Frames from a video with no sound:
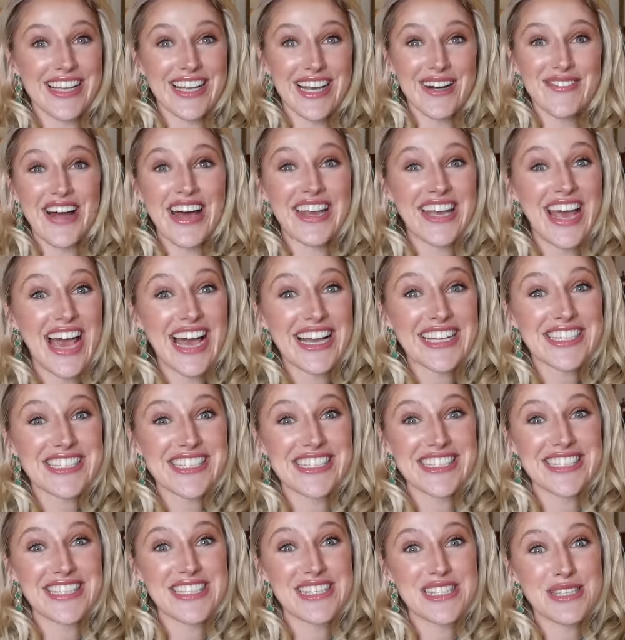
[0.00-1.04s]
come and
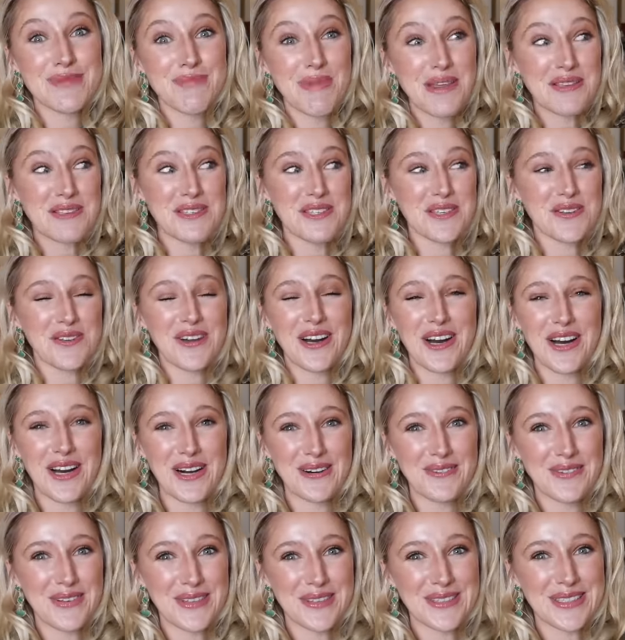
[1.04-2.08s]
actually speak to you
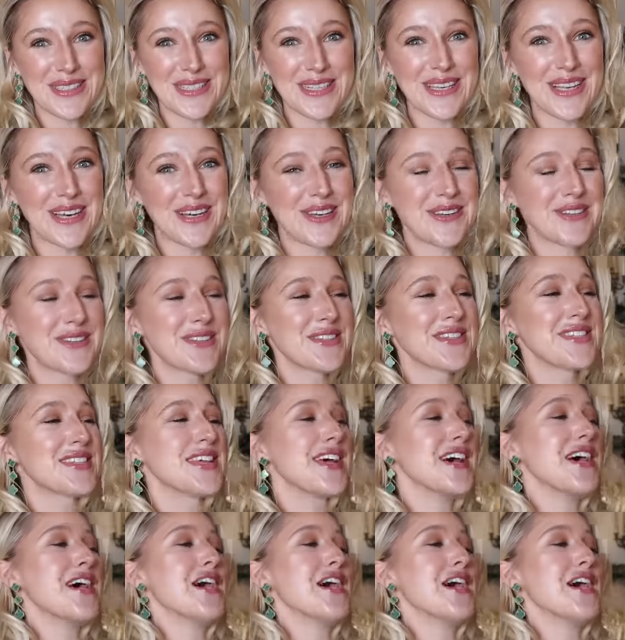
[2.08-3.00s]
up close.